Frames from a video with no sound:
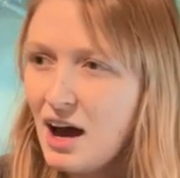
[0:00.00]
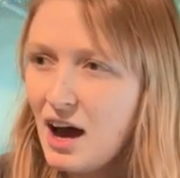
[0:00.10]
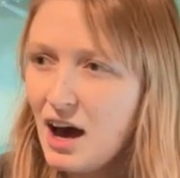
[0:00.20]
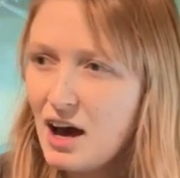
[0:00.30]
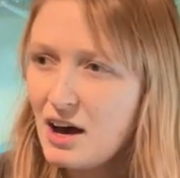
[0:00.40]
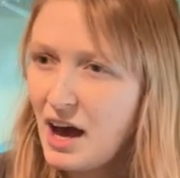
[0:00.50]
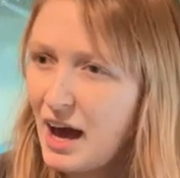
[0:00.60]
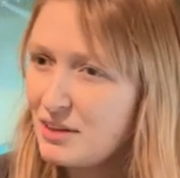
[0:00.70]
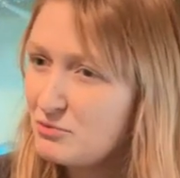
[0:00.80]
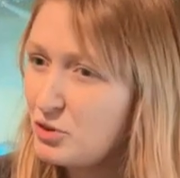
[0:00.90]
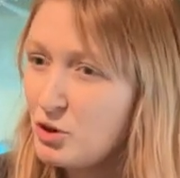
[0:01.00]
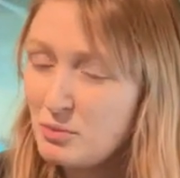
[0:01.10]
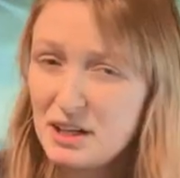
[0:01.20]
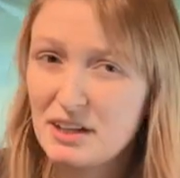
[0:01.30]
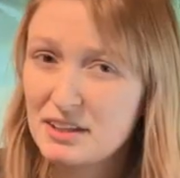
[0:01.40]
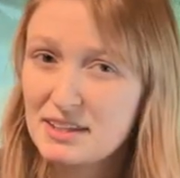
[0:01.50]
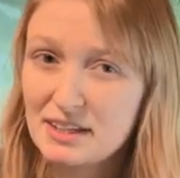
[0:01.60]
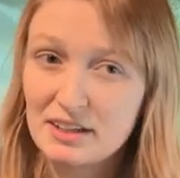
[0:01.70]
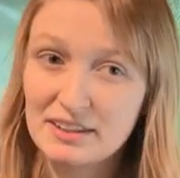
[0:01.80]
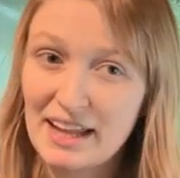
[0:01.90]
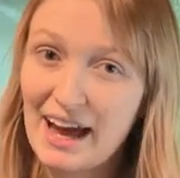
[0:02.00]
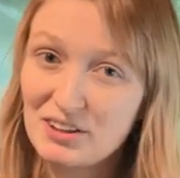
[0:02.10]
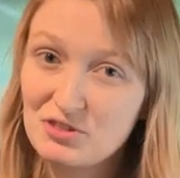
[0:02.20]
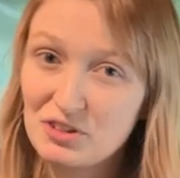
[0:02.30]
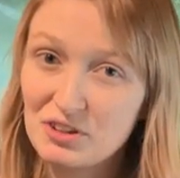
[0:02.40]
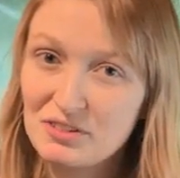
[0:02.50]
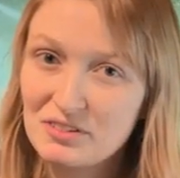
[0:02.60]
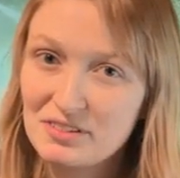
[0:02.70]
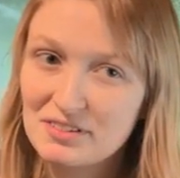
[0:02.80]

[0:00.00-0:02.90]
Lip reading: and formalin, I think, are natural,